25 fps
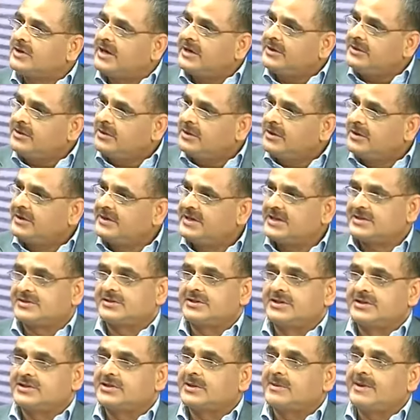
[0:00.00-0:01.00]
at
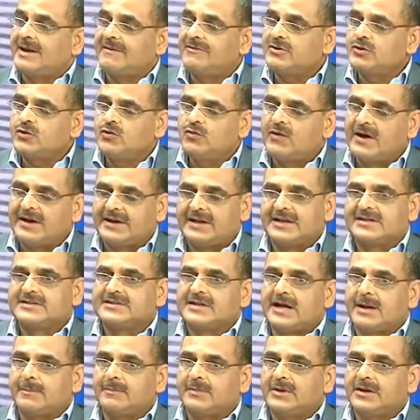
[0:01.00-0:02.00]
destination. I will give one
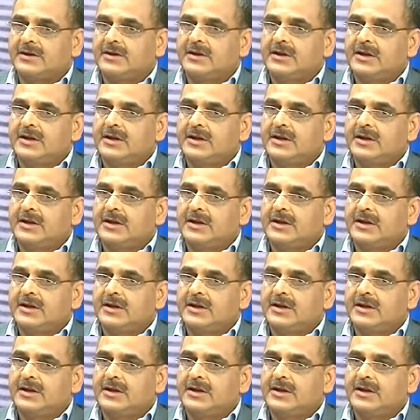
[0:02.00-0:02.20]
example.